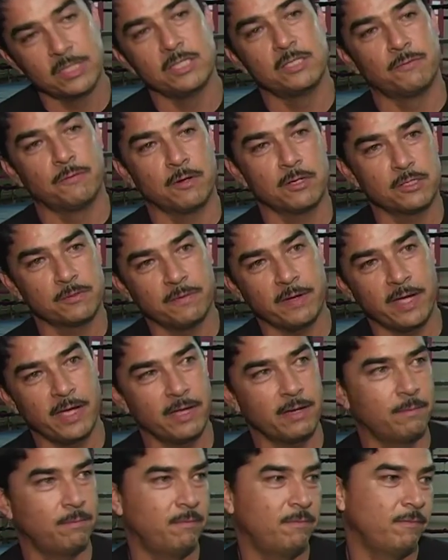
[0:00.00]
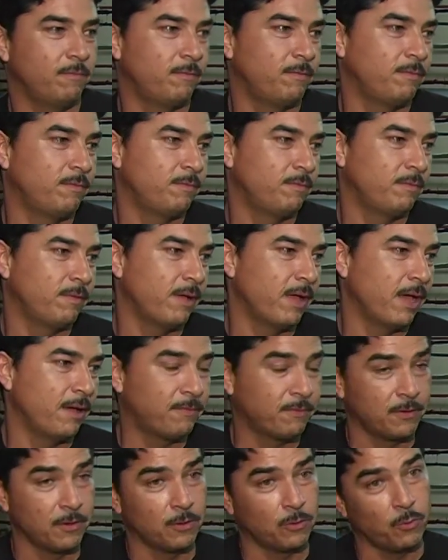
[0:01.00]
his first fight
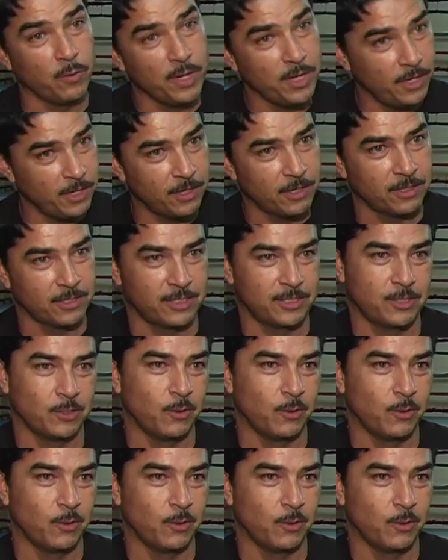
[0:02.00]
after 3 years.